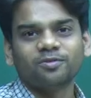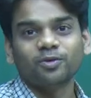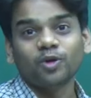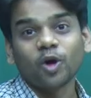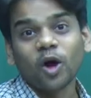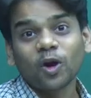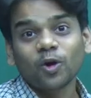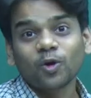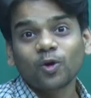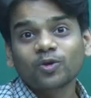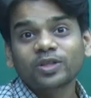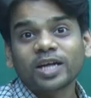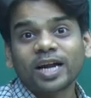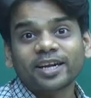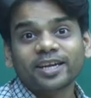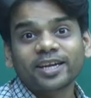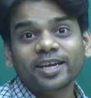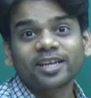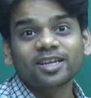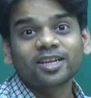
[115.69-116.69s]
We all know
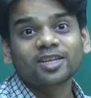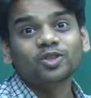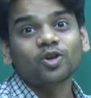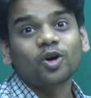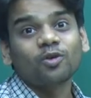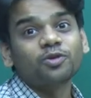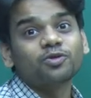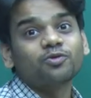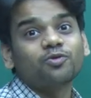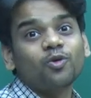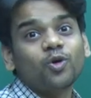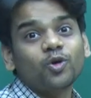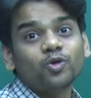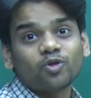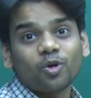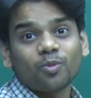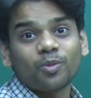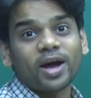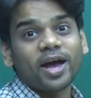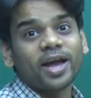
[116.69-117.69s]
that heat energy always flows
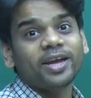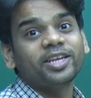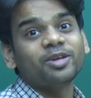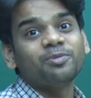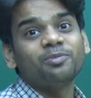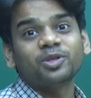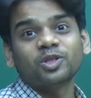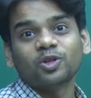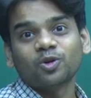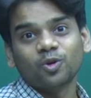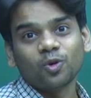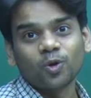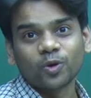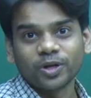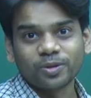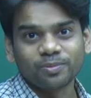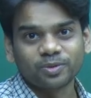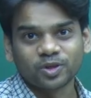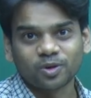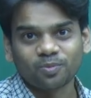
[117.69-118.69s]
from high temperature to low
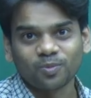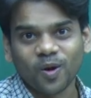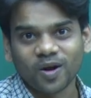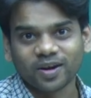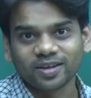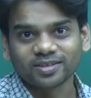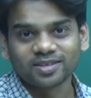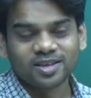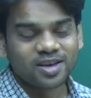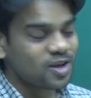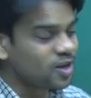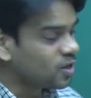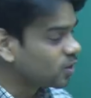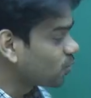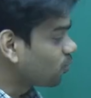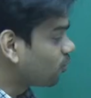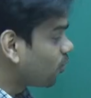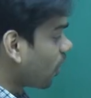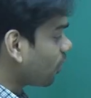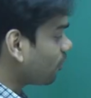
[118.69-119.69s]
temperature bodies.
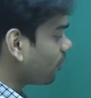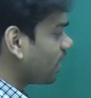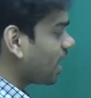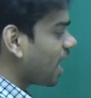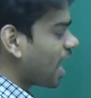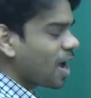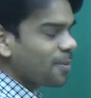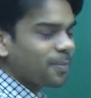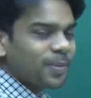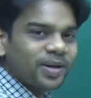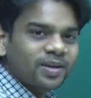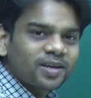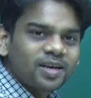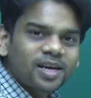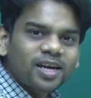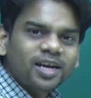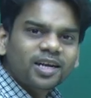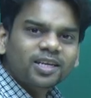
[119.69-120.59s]
So what will happen?